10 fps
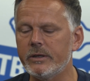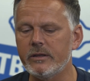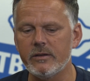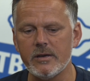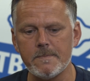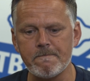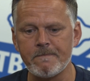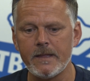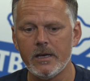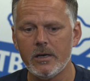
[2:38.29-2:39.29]
But
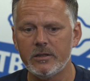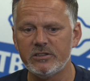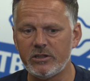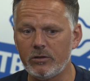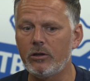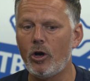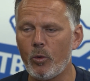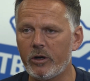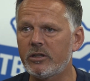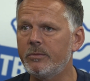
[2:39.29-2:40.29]
still a lot
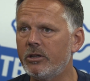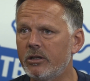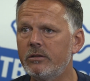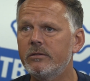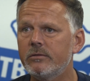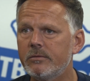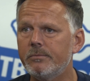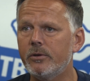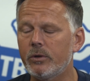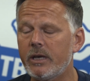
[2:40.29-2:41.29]
of work to be done,
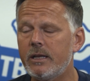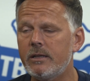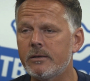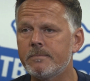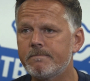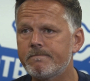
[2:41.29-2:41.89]
but we're getting there.